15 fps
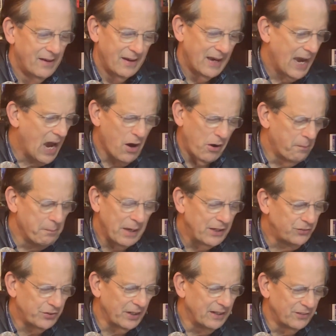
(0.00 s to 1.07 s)
How
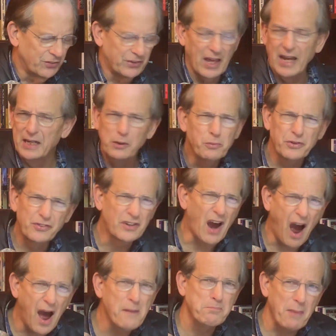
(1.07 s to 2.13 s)
amazing is that? He was God